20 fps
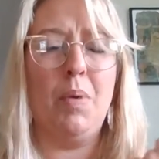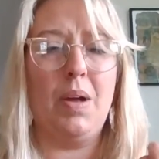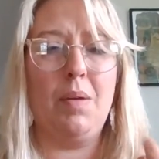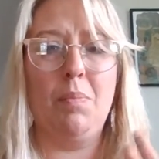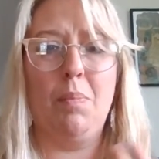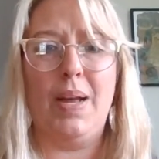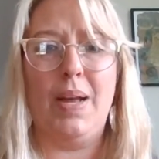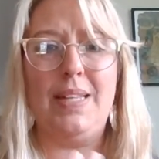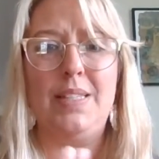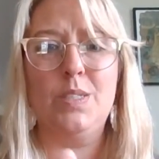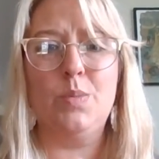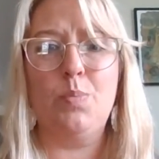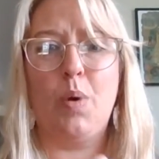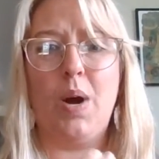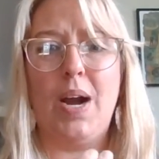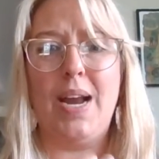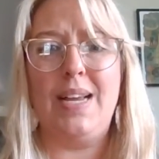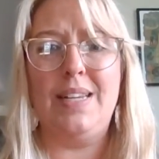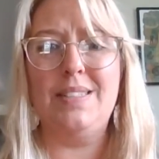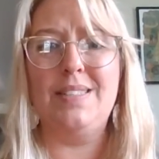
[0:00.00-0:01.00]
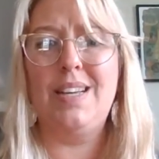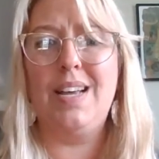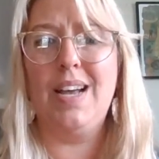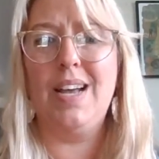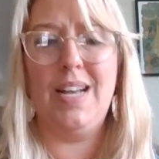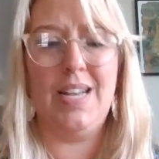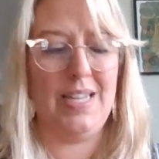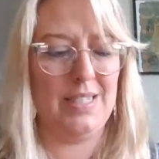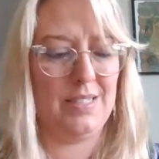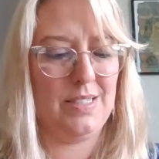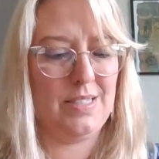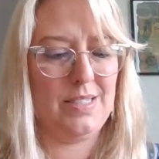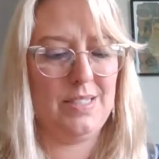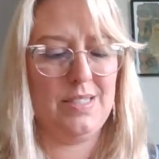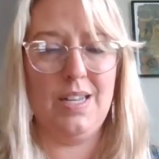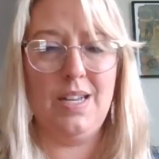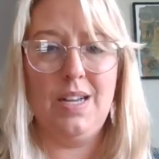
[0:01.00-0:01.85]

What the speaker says: bug bite, springs, cuts.